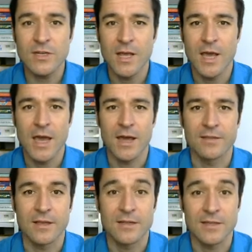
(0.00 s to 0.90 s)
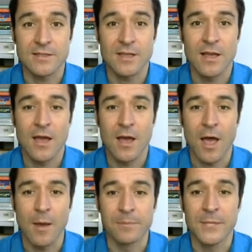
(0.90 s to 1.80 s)
And that does
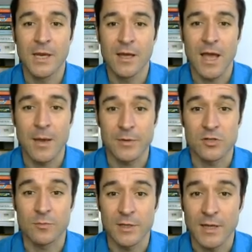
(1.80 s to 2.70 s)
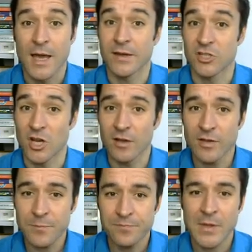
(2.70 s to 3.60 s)
um, happen to be
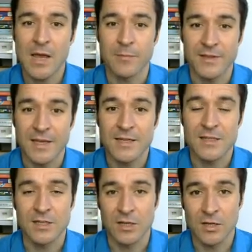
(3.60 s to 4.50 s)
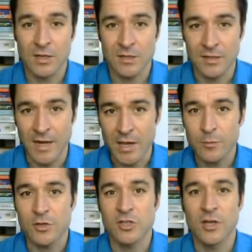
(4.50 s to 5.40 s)
Java. But then the
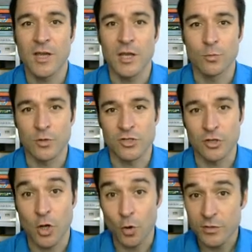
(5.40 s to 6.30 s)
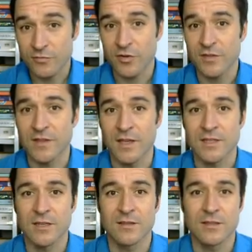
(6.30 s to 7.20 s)
language in which the code is written that
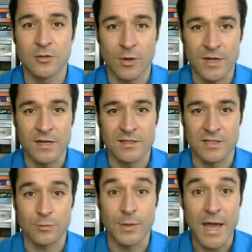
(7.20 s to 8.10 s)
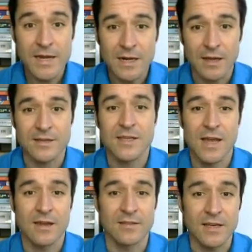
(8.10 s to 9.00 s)
your analysis will analyze,
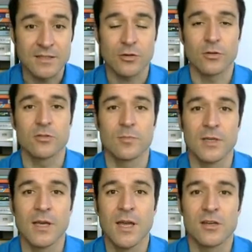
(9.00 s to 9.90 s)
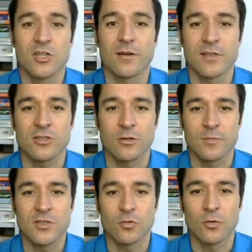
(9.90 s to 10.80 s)
that is going to be JavaScript.
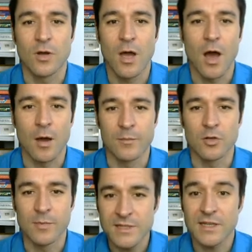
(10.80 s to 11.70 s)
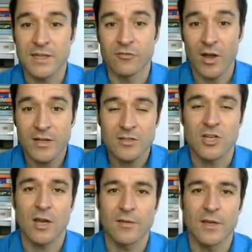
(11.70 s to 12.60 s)
So um, you'll basically write
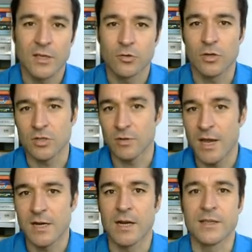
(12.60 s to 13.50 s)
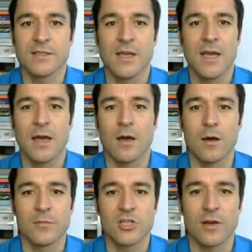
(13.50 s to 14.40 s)
Java in order to analyze um,
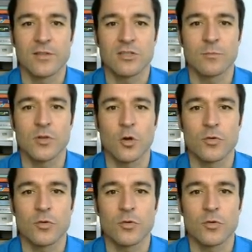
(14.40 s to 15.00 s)
JavaScript code.